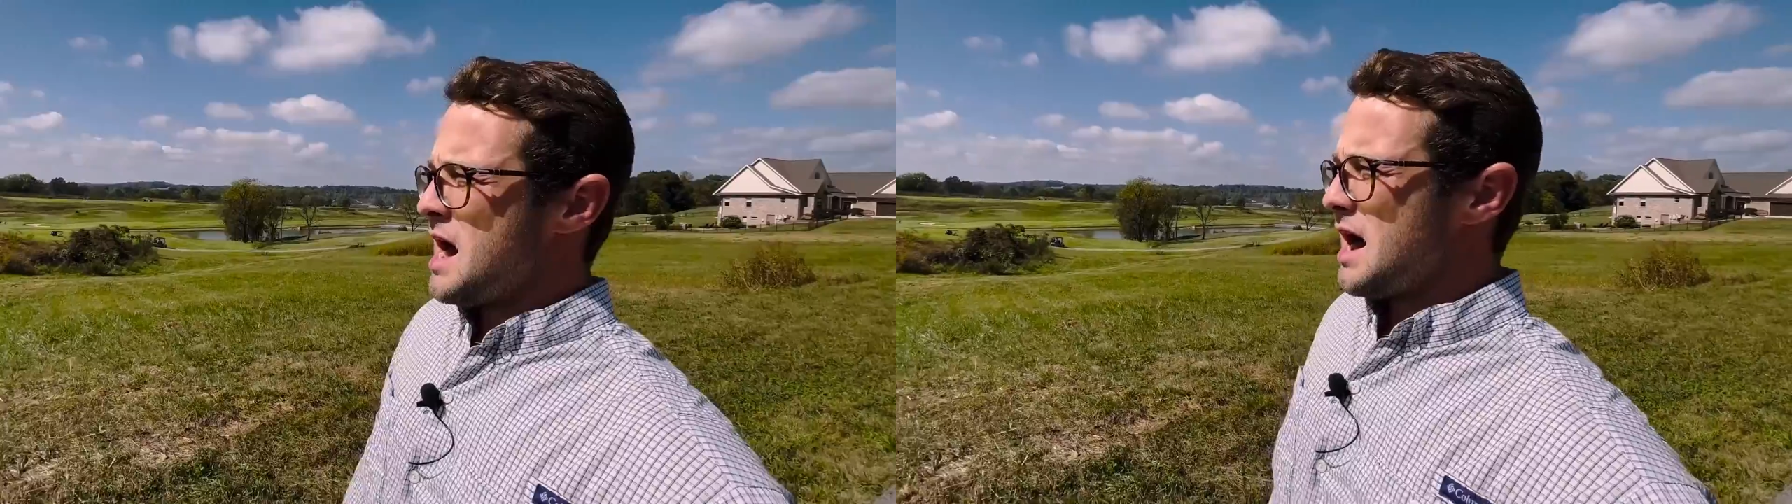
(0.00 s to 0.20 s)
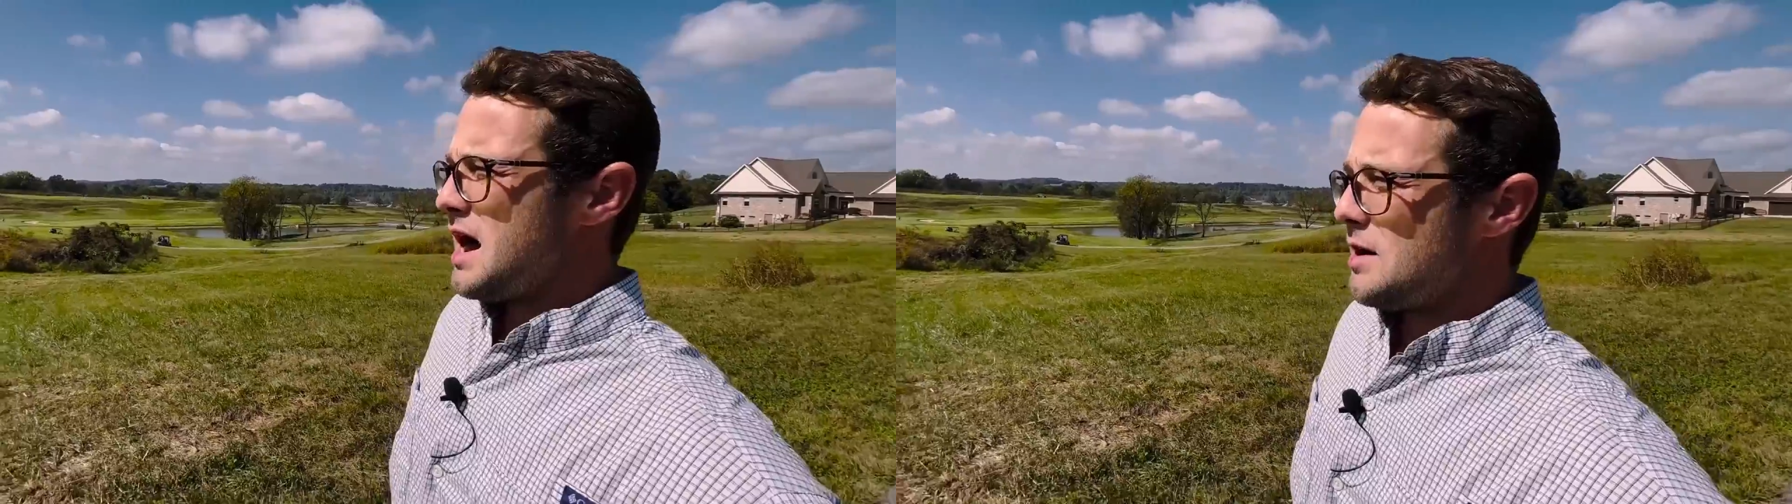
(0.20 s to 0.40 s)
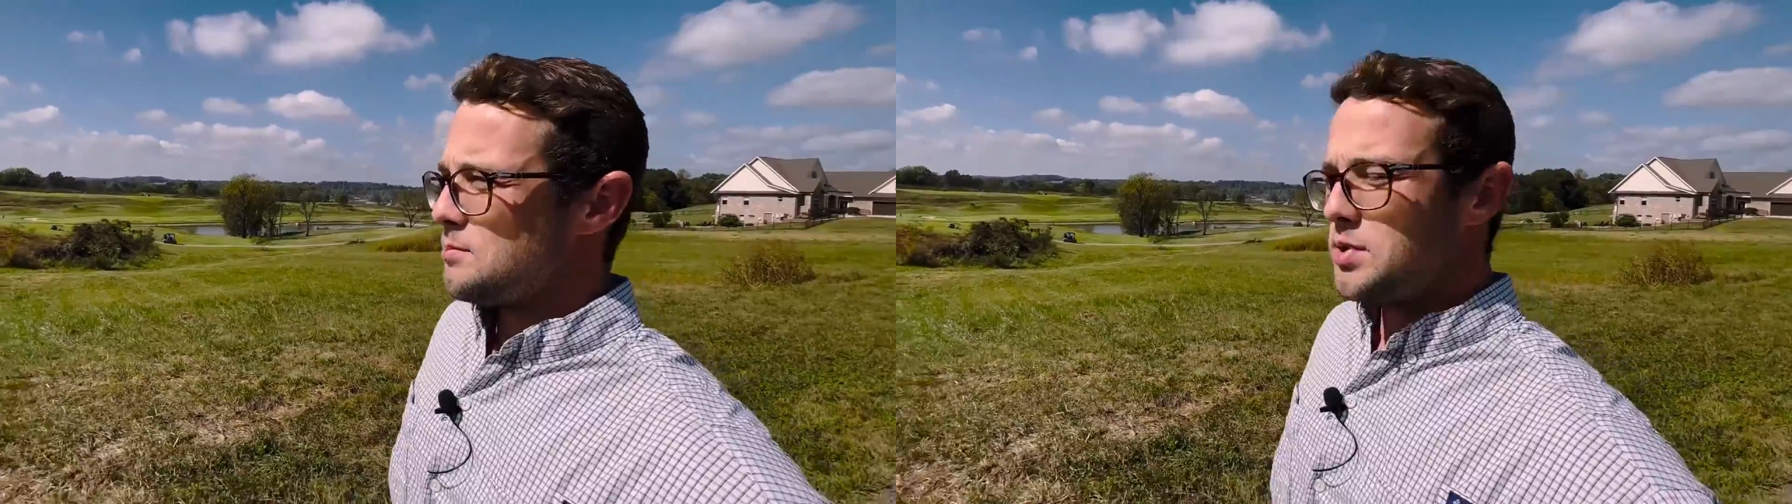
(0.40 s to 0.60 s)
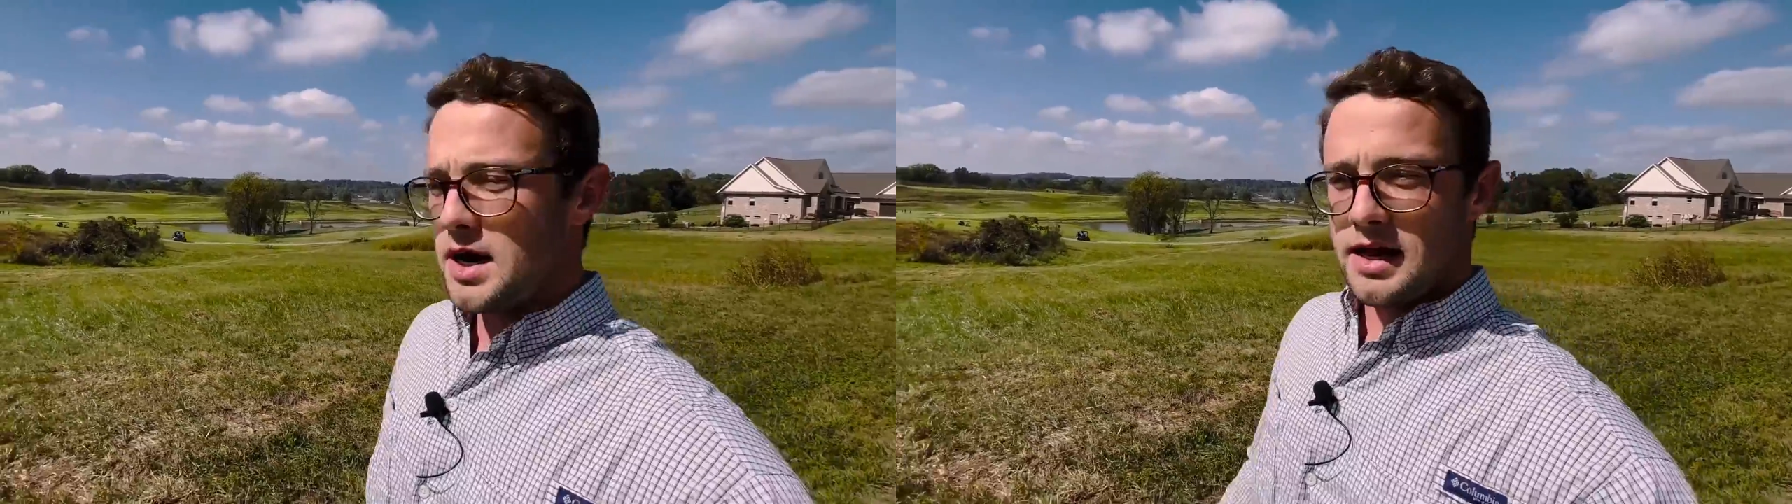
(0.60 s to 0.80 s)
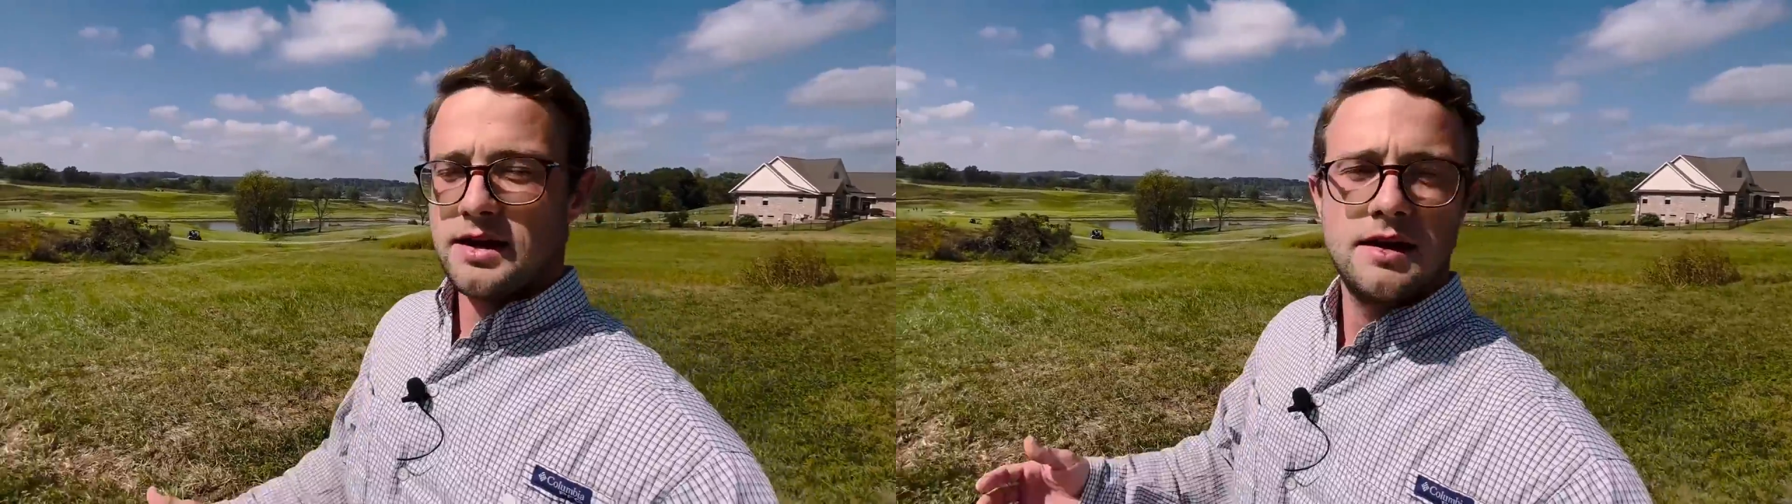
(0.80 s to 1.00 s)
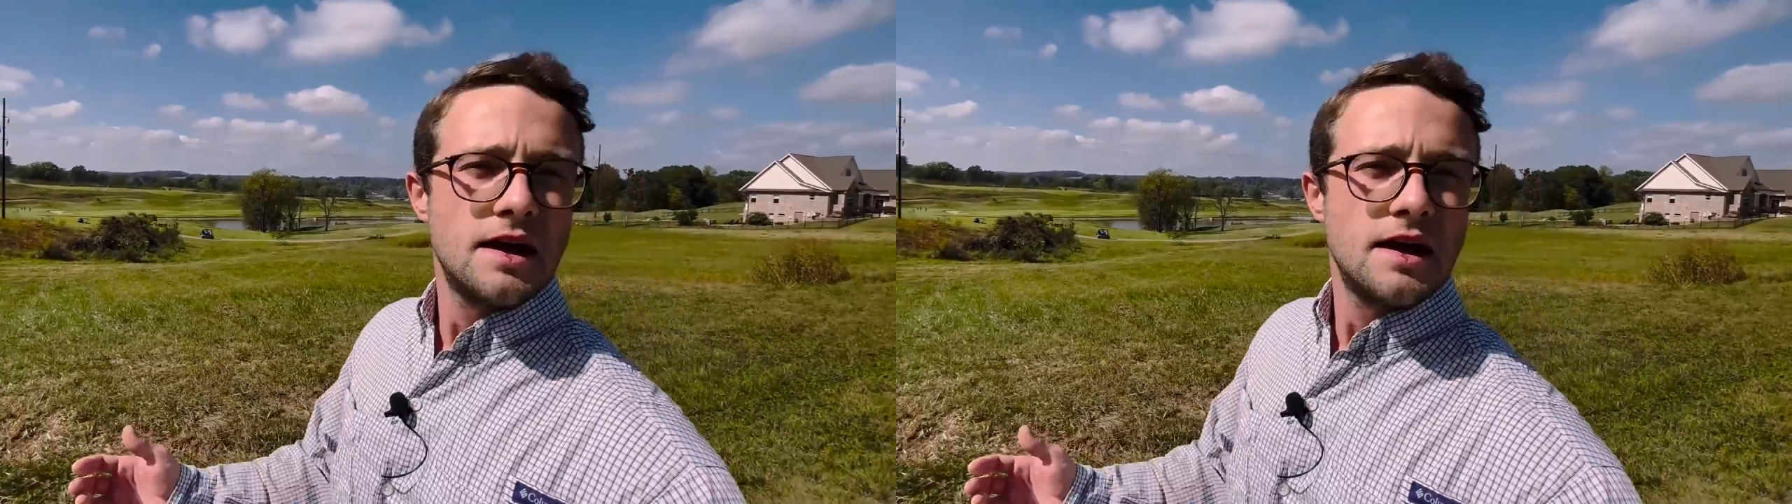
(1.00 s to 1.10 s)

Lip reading: but